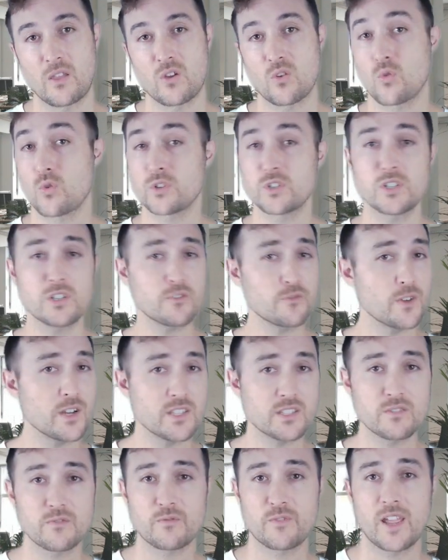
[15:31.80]
or to your friends
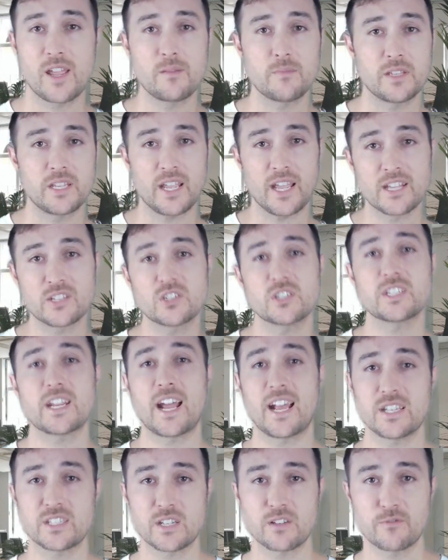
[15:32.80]
and family, and just
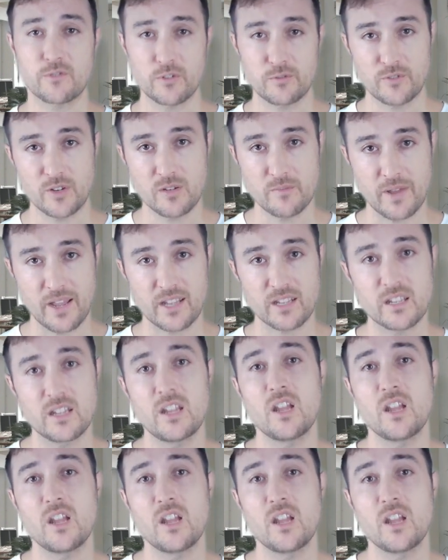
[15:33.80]
asking for feedback.